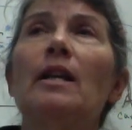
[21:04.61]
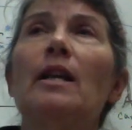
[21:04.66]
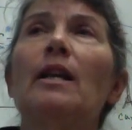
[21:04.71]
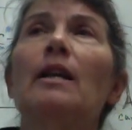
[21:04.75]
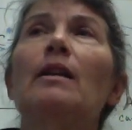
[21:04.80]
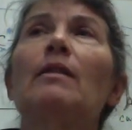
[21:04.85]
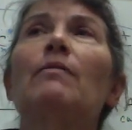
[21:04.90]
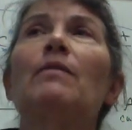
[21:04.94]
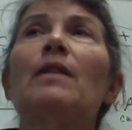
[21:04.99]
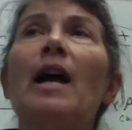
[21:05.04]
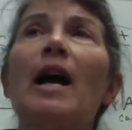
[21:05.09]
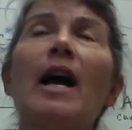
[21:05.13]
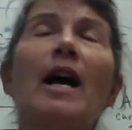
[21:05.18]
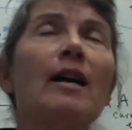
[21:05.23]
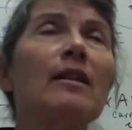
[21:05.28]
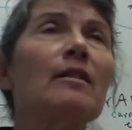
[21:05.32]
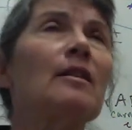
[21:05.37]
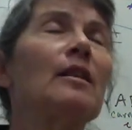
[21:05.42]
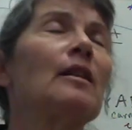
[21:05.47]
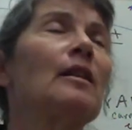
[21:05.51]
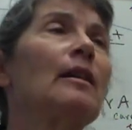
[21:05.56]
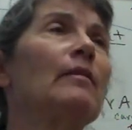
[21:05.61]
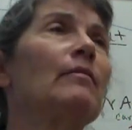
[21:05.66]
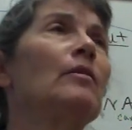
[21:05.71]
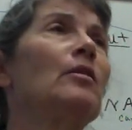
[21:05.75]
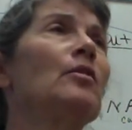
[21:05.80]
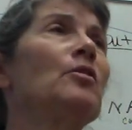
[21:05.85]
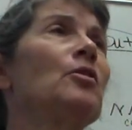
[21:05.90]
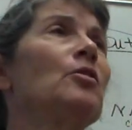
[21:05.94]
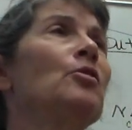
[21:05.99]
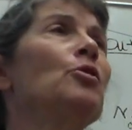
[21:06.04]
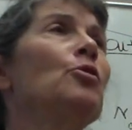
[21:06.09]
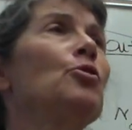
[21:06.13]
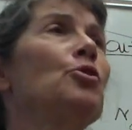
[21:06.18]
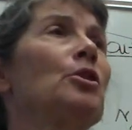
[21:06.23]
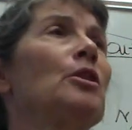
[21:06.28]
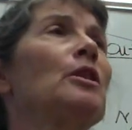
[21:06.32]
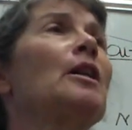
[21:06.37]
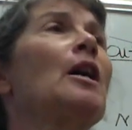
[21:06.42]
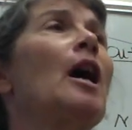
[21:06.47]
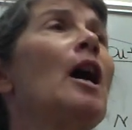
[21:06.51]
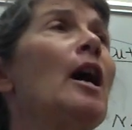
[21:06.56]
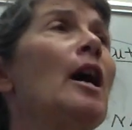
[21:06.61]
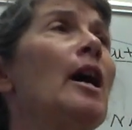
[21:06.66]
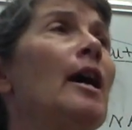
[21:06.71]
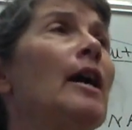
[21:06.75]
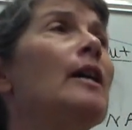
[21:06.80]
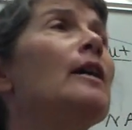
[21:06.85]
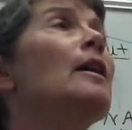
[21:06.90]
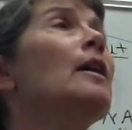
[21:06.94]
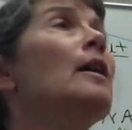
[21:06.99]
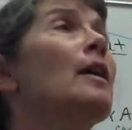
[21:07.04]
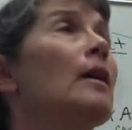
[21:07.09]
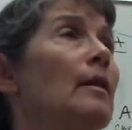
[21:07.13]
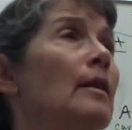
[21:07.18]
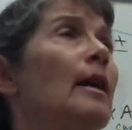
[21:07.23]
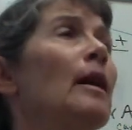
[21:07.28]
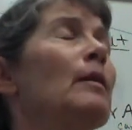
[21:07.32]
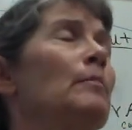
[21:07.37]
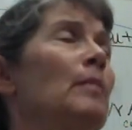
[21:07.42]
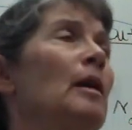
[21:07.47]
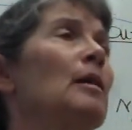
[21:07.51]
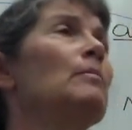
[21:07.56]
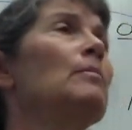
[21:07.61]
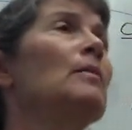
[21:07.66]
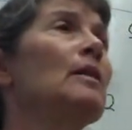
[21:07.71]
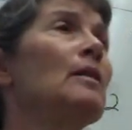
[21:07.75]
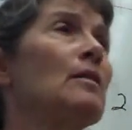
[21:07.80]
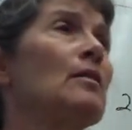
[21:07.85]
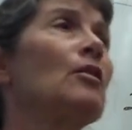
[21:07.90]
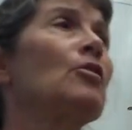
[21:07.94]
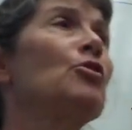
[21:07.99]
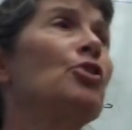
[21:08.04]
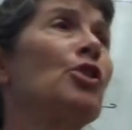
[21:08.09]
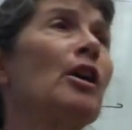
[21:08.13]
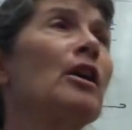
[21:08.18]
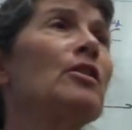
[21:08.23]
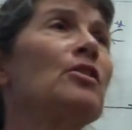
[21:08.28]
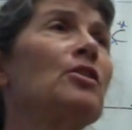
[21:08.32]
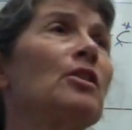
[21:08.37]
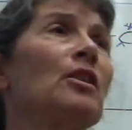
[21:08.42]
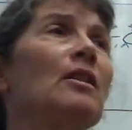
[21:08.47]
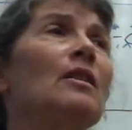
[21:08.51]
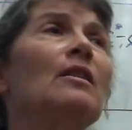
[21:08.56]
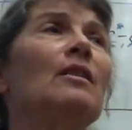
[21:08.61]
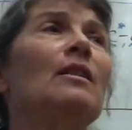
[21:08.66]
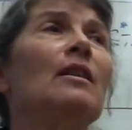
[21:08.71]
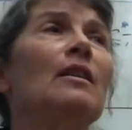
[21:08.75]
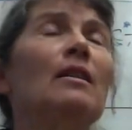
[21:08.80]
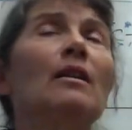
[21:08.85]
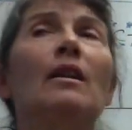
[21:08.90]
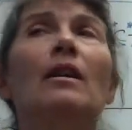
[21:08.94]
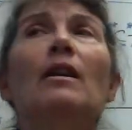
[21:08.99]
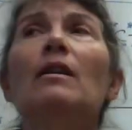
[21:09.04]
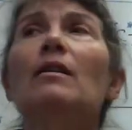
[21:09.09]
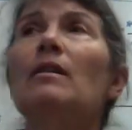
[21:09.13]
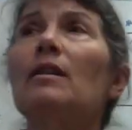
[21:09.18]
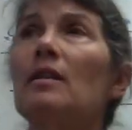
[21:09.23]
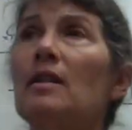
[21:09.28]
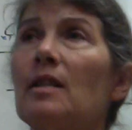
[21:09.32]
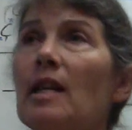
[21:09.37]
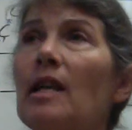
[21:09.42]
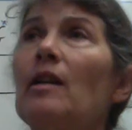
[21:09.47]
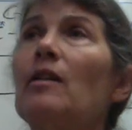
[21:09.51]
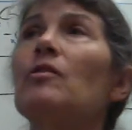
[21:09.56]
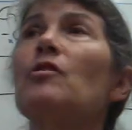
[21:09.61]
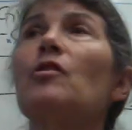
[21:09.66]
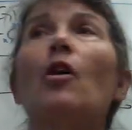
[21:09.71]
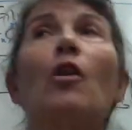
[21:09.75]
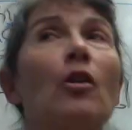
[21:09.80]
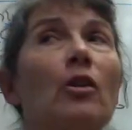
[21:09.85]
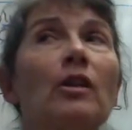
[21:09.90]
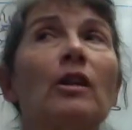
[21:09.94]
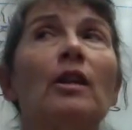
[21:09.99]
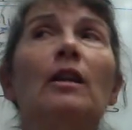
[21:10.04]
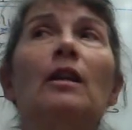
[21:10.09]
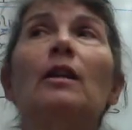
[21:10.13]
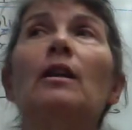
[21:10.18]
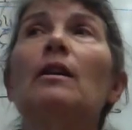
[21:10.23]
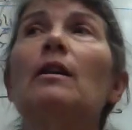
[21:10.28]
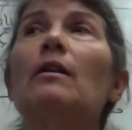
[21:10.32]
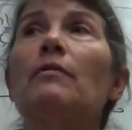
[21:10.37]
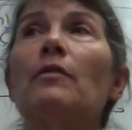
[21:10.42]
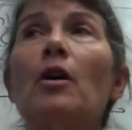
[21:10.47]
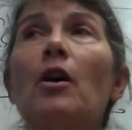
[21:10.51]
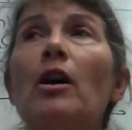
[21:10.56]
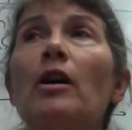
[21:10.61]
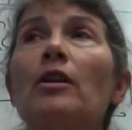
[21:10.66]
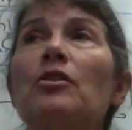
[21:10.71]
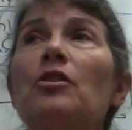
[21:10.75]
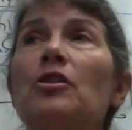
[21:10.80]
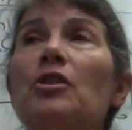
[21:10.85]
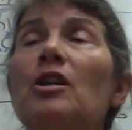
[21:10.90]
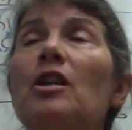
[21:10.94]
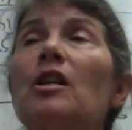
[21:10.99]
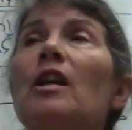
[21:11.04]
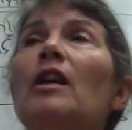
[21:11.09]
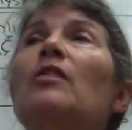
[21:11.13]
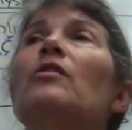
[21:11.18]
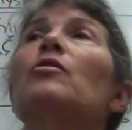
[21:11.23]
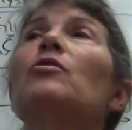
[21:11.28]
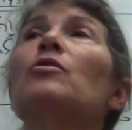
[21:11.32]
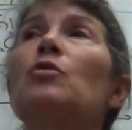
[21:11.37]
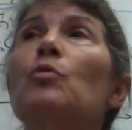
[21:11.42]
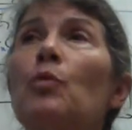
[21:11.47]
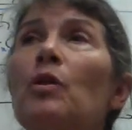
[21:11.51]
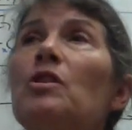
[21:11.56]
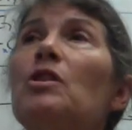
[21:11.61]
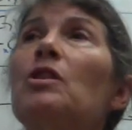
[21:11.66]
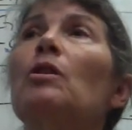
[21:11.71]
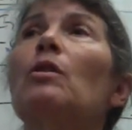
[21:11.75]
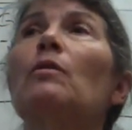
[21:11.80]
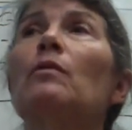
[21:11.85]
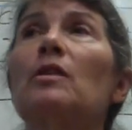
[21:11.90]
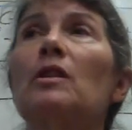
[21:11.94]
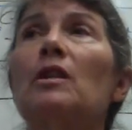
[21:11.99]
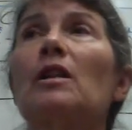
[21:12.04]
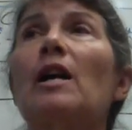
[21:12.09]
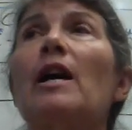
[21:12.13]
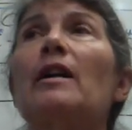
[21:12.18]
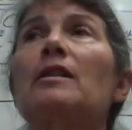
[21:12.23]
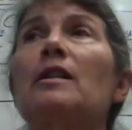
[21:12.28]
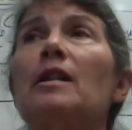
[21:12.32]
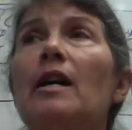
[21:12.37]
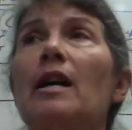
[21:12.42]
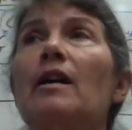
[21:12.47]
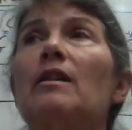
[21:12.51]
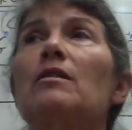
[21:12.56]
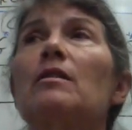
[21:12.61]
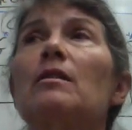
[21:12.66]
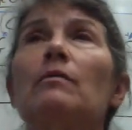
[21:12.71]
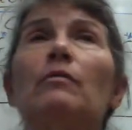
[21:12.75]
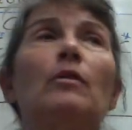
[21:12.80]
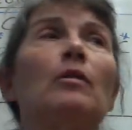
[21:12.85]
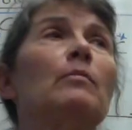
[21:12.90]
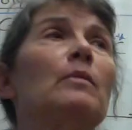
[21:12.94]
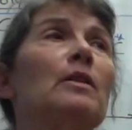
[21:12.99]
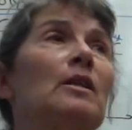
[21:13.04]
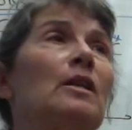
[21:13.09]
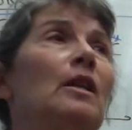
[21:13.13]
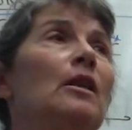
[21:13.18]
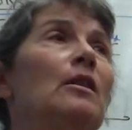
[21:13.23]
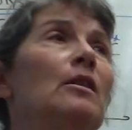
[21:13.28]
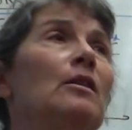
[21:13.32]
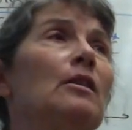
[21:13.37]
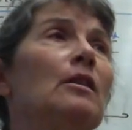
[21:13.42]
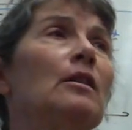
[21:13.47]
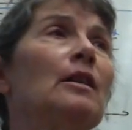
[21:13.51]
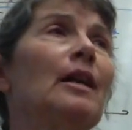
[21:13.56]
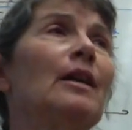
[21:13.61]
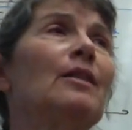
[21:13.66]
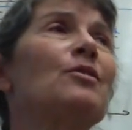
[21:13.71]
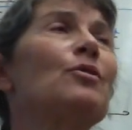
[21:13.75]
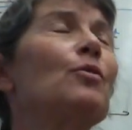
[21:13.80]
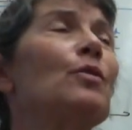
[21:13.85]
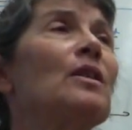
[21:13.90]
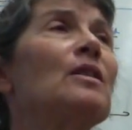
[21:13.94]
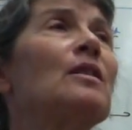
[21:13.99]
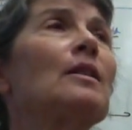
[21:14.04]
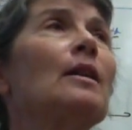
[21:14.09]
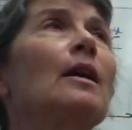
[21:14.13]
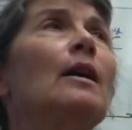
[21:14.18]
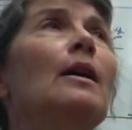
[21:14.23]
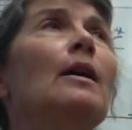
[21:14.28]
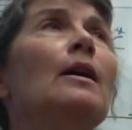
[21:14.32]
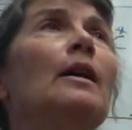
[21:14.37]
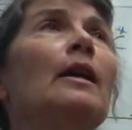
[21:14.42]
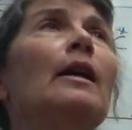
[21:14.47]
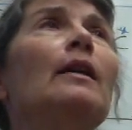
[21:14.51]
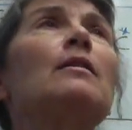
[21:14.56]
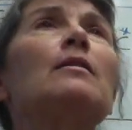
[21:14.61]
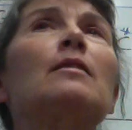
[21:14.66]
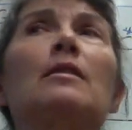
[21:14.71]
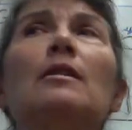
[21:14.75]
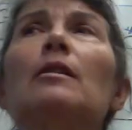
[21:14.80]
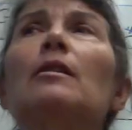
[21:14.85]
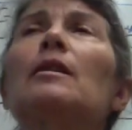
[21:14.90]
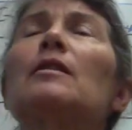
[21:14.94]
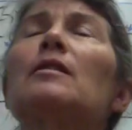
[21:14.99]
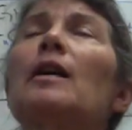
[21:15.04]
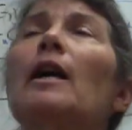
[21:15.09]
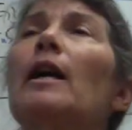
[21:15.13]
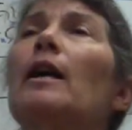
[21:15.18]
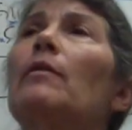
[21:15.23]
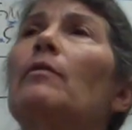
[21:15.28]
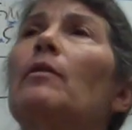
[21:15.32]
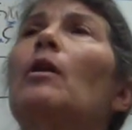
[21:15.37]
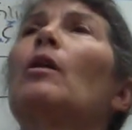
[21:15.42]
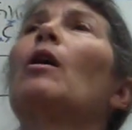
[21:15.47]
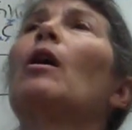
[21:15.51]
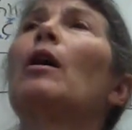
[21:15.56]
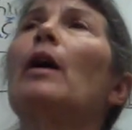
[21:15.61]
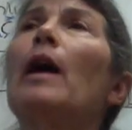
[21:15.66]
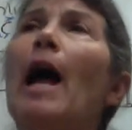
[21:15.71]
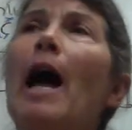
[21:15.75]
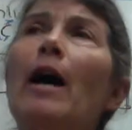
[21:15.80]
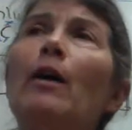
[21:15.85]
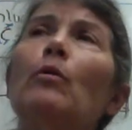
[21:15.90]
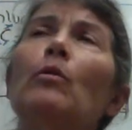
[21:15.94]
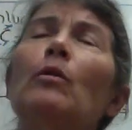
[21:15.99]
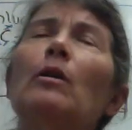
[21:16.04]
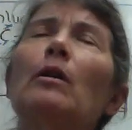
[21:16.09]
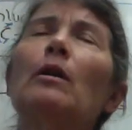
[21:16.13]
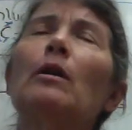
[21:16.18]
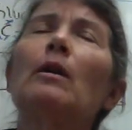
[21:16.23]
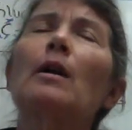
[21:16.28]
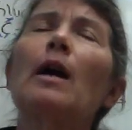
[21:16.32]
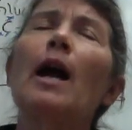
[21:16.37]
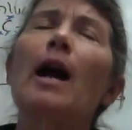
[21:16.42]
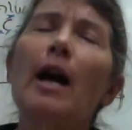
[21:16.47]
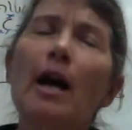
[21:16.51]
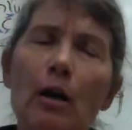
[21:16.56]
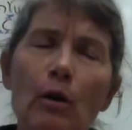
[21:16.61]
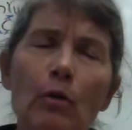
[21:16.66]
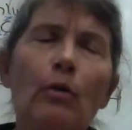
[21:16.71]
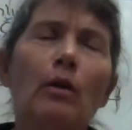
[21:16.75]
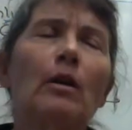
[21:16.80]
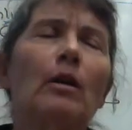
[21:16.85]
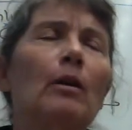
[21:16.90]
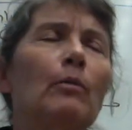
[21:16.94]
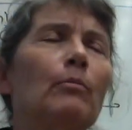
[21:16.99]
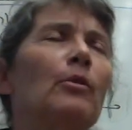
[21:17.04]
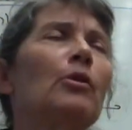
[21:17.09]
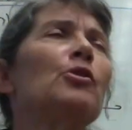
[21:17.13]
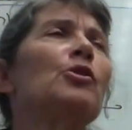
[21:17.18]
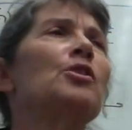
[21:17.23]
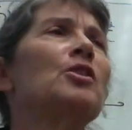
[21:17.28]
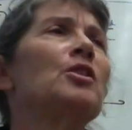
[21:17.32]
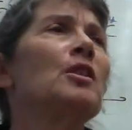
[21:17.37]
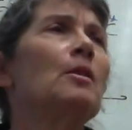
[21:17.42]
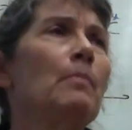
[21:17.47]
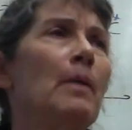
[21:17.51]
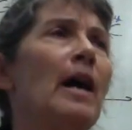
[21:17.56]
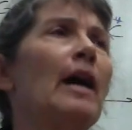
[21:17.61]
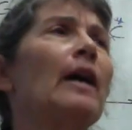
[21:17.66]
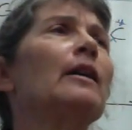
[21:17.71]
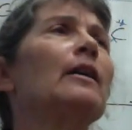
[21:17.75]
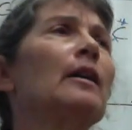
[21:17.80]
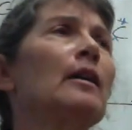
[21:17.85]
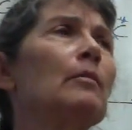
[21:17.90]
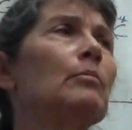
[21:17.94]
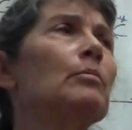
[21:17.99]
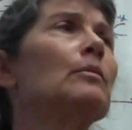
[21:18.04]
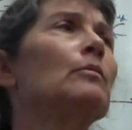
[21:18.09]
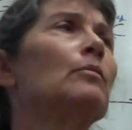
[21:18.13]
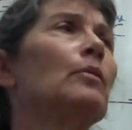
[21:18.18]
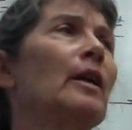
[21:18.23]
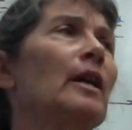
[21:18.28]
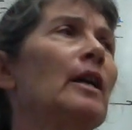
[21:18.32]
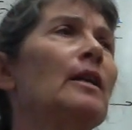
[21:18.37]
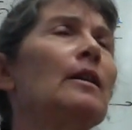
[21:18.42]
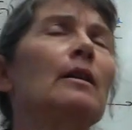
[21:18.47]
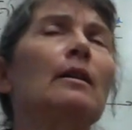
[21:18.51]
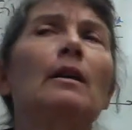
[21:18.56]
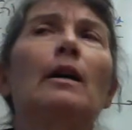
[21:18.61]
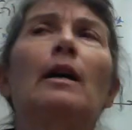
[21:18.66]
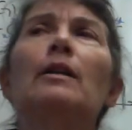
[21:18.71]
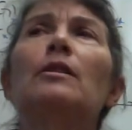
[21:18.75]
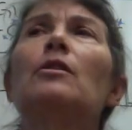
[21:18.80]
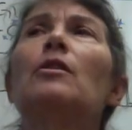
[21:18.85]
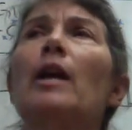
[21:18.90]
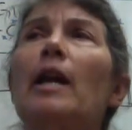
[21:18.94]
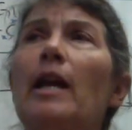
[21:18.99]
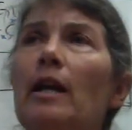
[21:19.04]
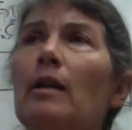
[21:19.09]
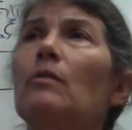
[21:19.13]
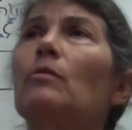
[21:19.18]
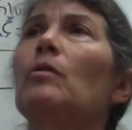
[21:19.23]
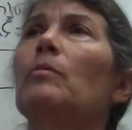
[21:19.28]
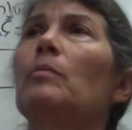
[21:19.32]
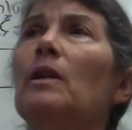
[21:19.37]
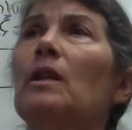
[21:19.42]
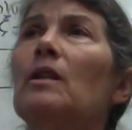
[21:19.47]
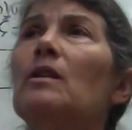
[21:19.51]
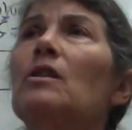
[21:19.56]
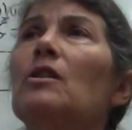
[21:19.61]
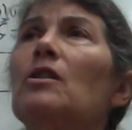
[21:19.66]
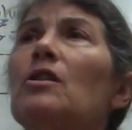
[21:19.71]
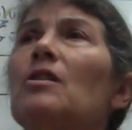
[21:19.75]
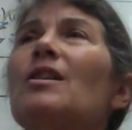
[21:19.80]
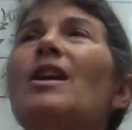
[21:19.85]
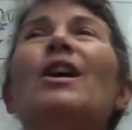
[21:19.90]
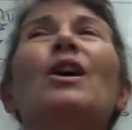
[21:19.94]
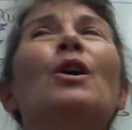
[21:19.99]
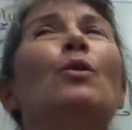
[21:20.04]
And if the acid level is unusually high, that might be a suggestion that the cells aren't getting enough oxygen and they're switching over to lactic acid fermentation. Yeah, so it's it's still it's kind of our our our emergency backup right under anaerobic condition.